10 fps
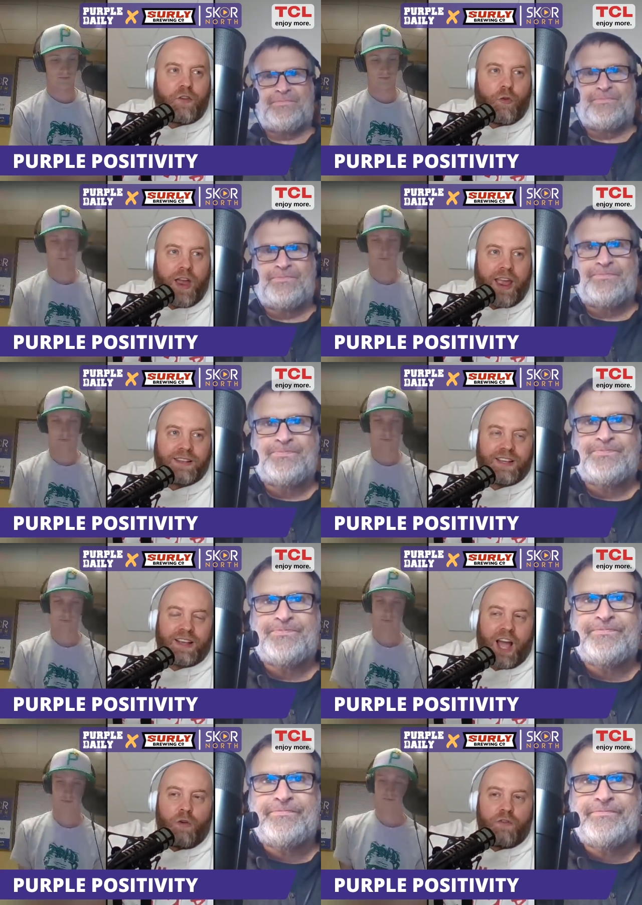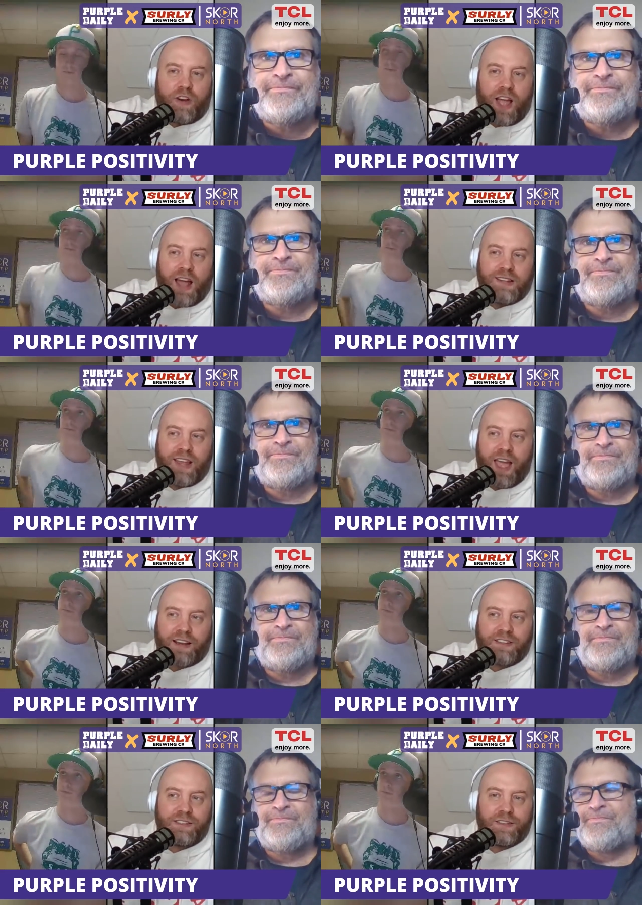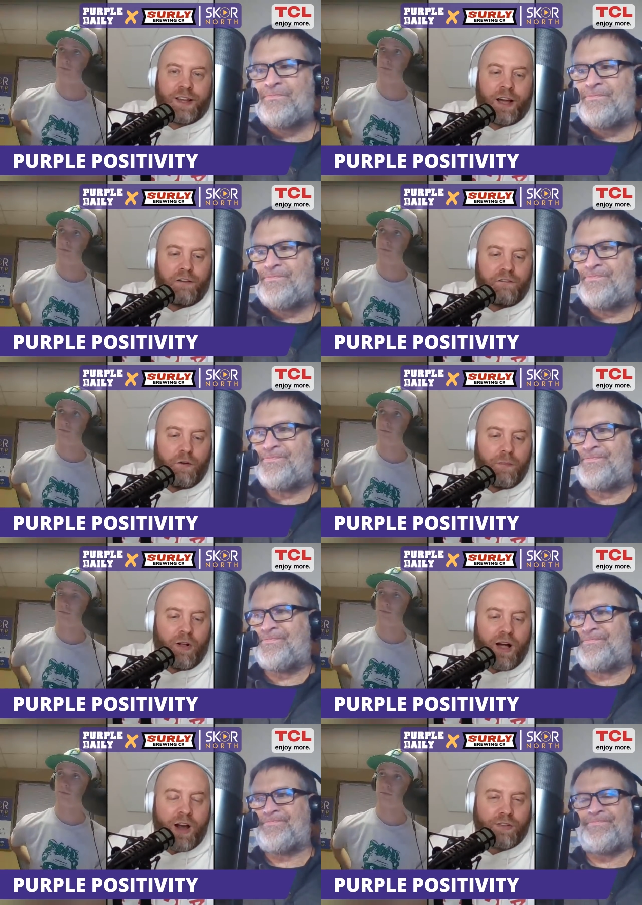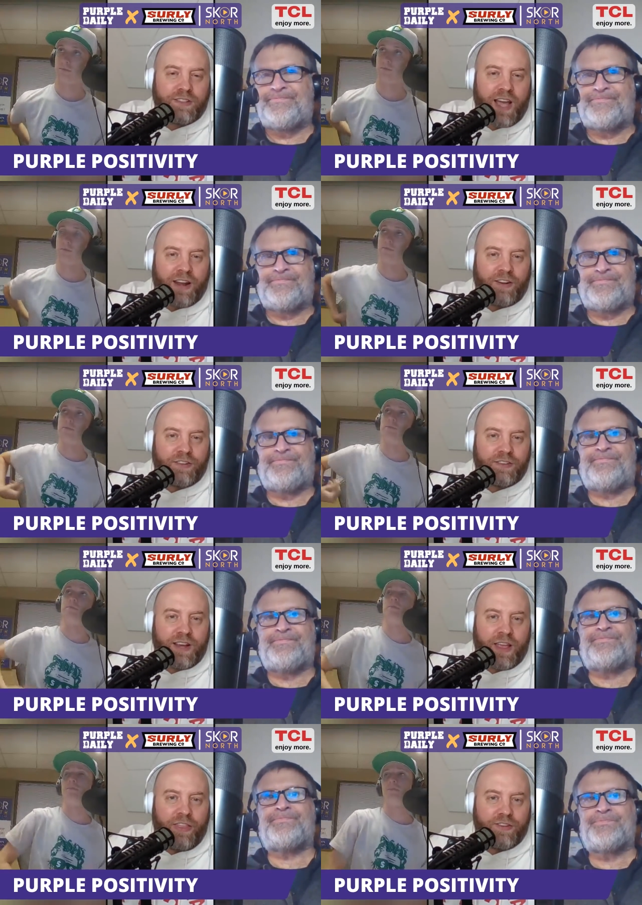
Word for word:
Speaker 1: grades account for context. Uh, football Outsiders and their